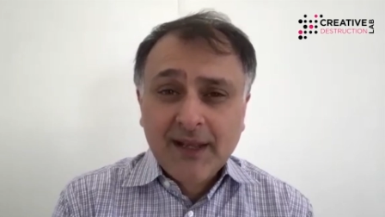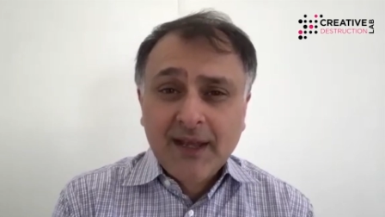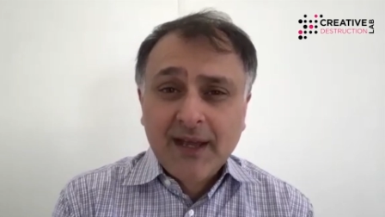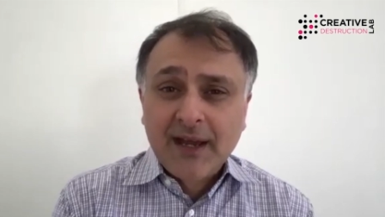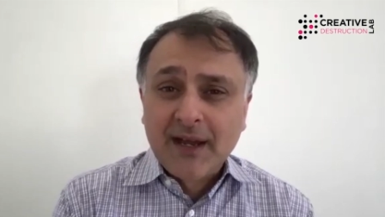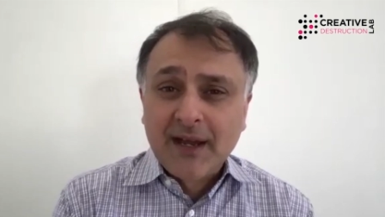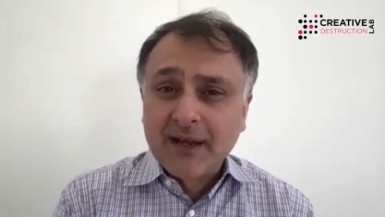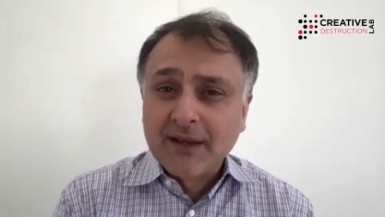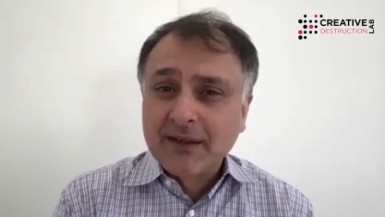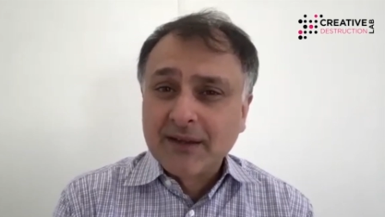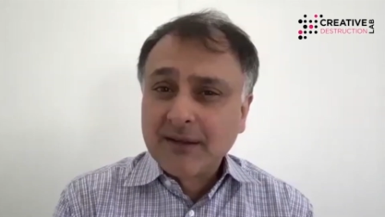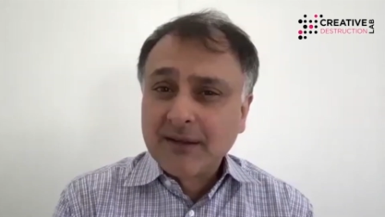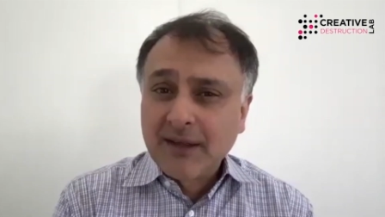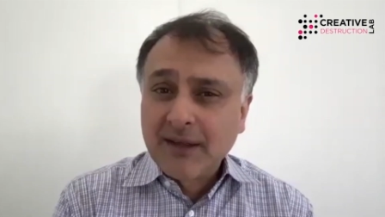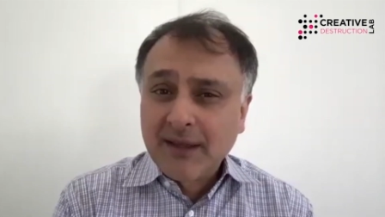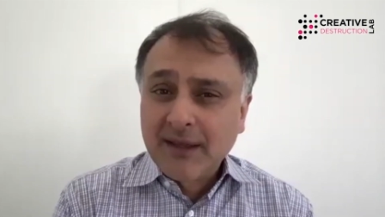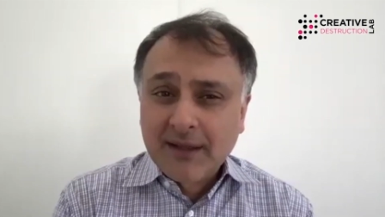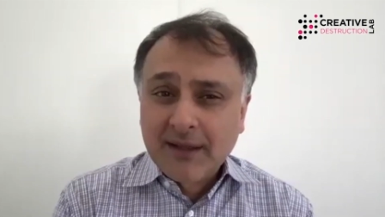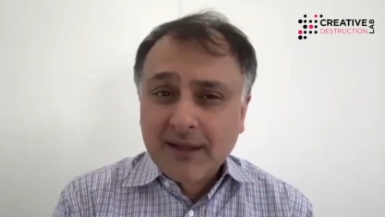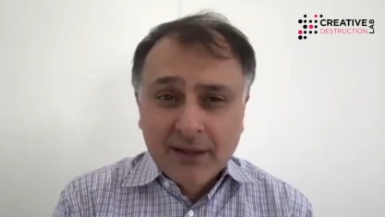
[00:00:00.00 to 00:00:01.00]
uh, uh,
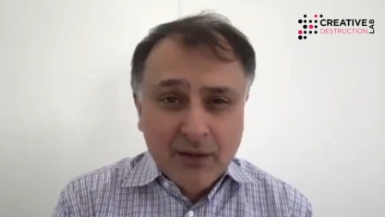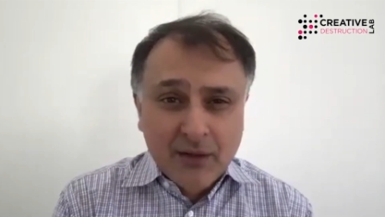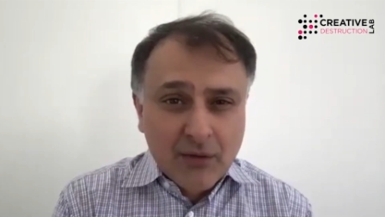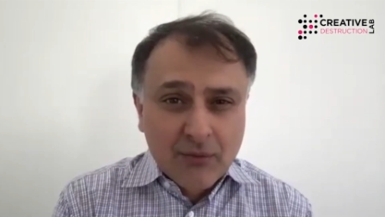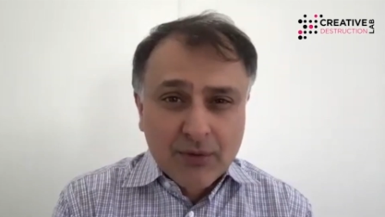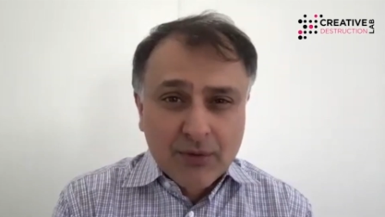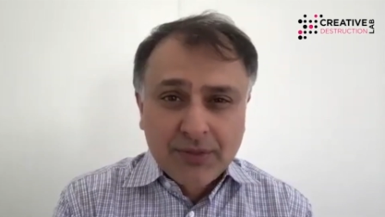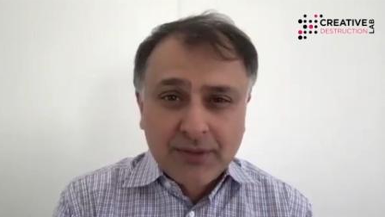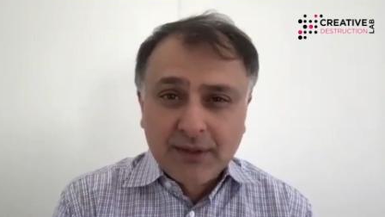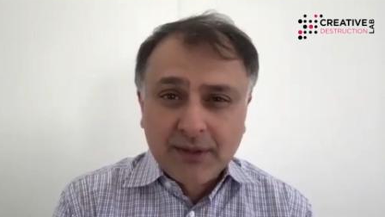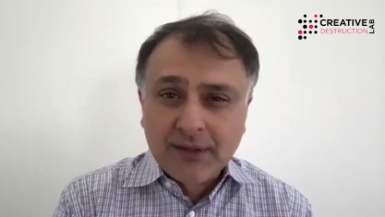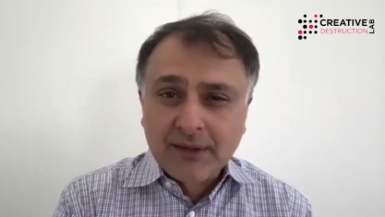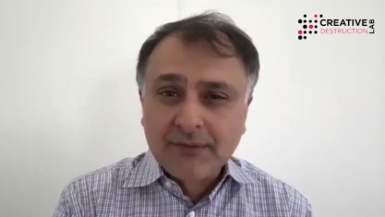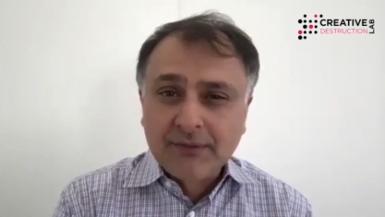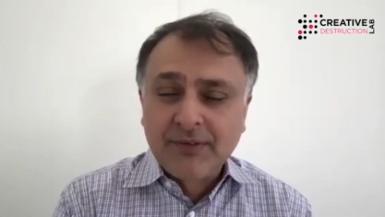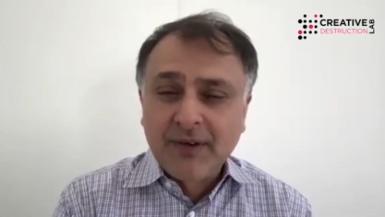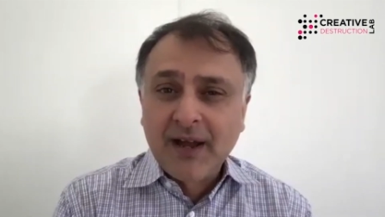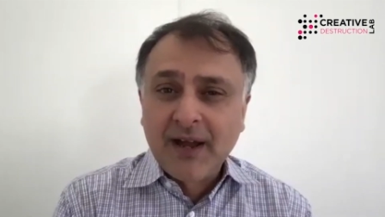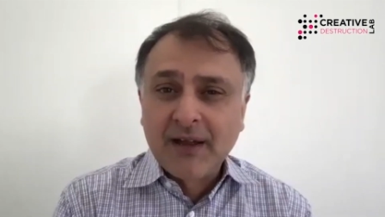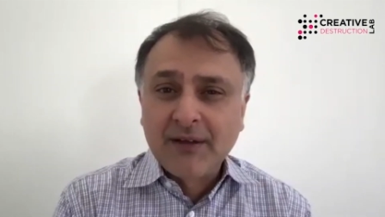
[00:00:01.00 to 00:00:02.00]
along with the
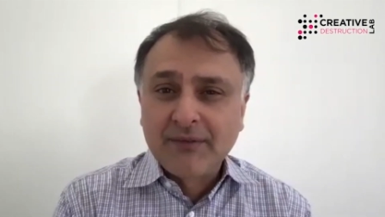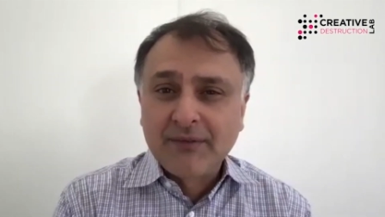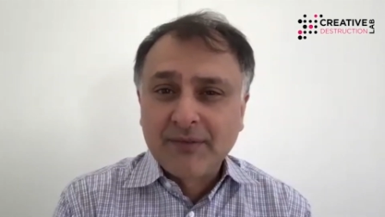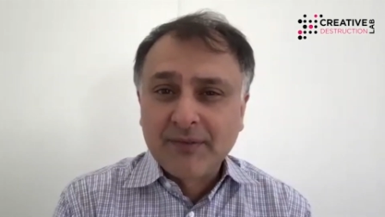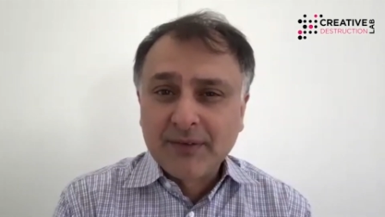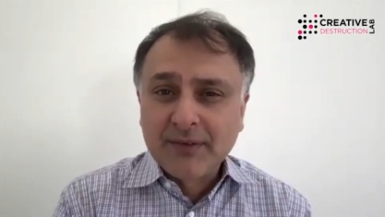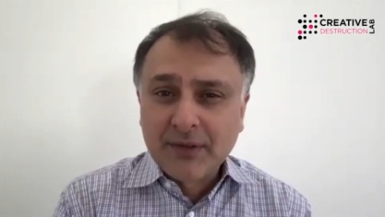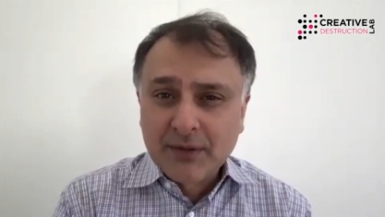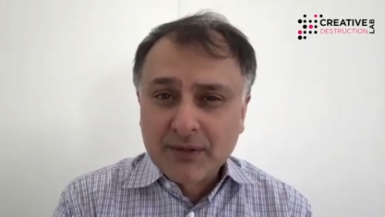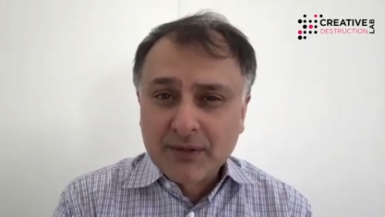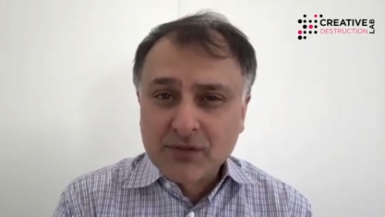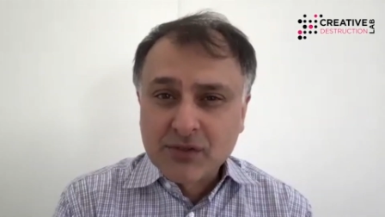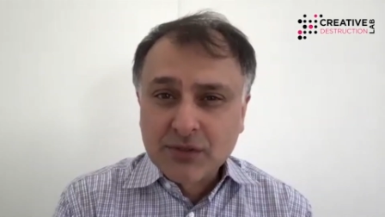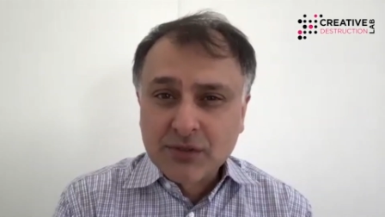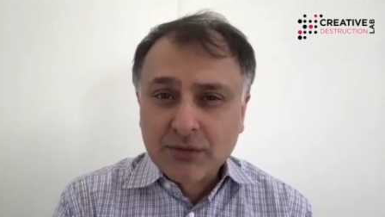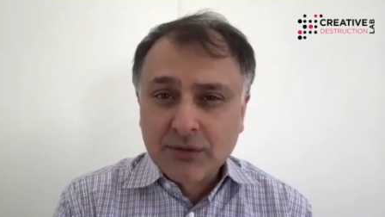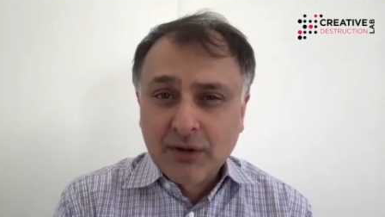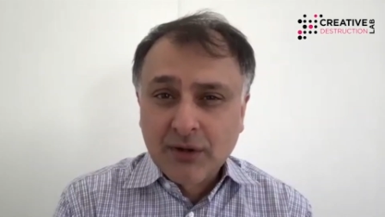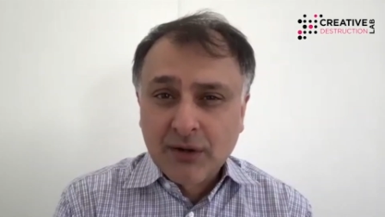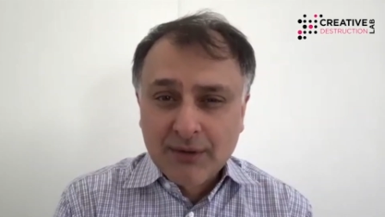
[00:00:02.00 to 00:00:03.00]
five units
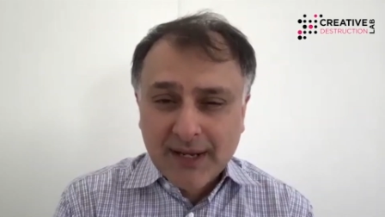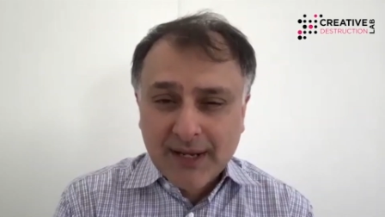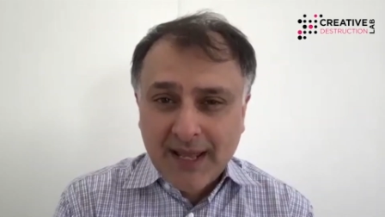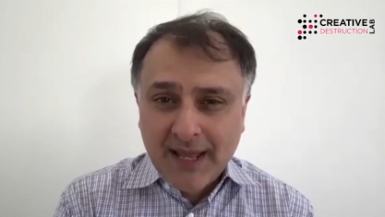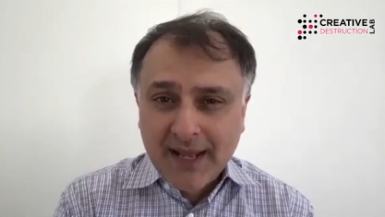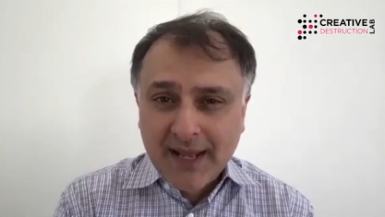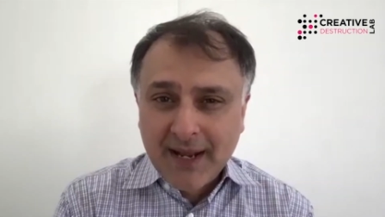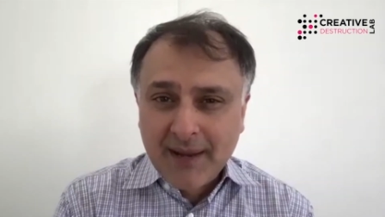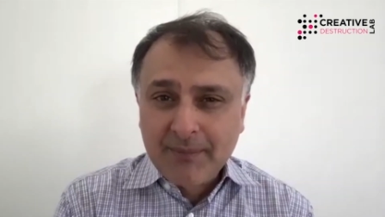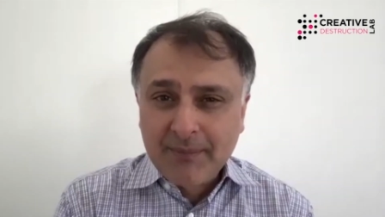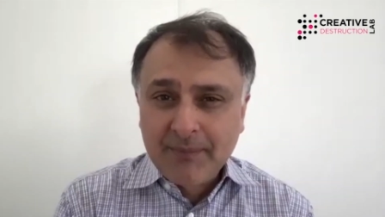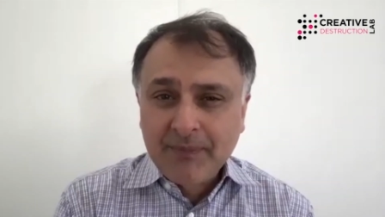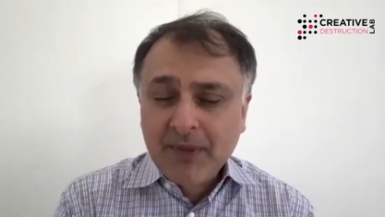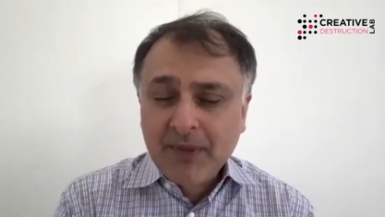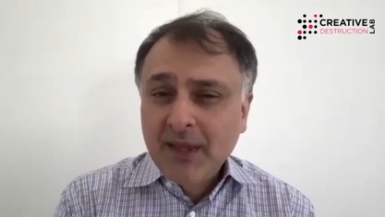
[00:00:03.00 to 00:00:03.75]
you already had up,